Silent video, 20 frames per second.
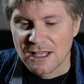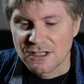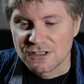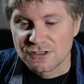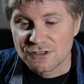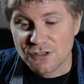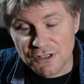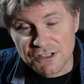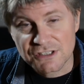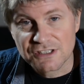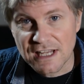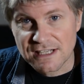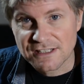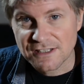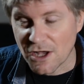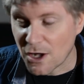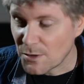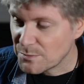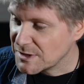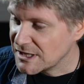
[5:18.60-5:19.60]
So the
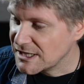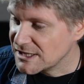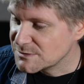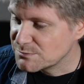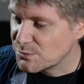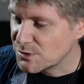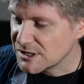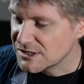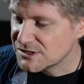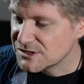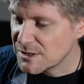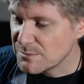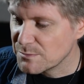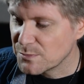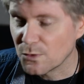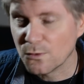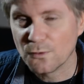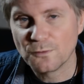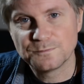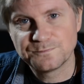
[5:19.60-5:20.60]
setup is pretty
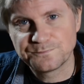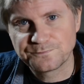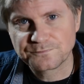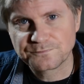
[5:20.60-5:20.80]
simple.